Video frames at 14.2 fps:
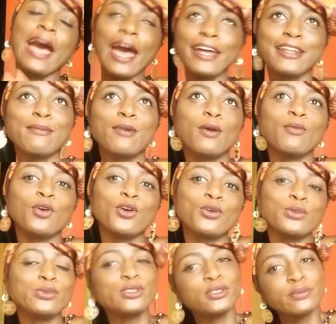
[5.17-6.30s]
And her mom
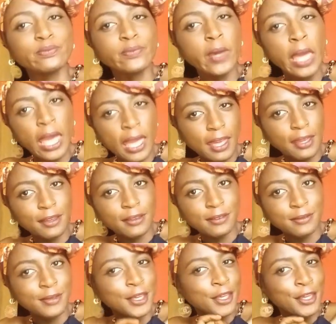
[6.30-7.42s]
goes, "Hey,
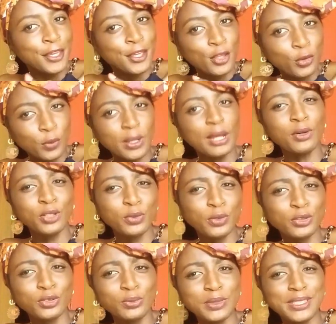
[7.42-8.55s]
Nella, what do you
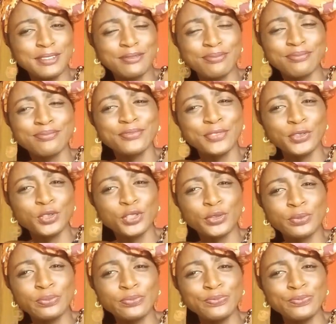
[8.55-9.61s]
want to be in future?"